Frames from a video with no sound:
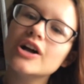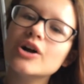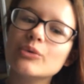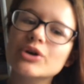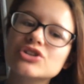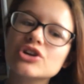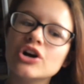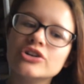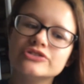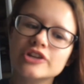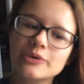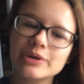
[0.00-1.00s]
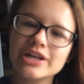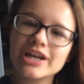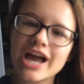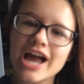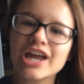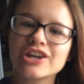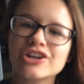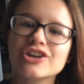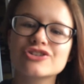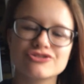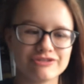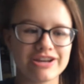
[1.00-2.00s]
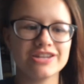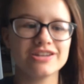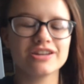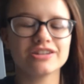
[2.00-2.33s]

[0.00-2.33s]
which are Zoe and Craig.